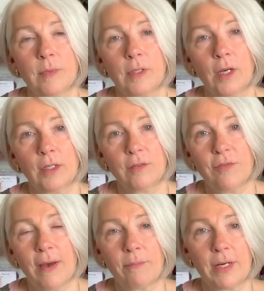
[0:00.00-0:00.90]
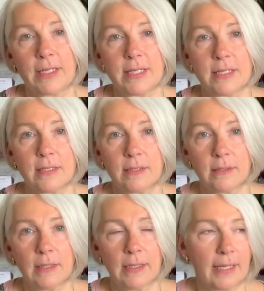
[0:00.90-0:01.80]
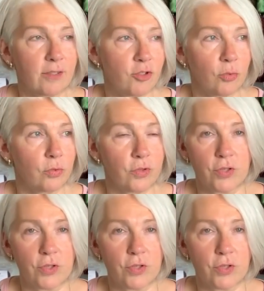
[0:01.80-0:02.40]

colored fabrics. They're like shawls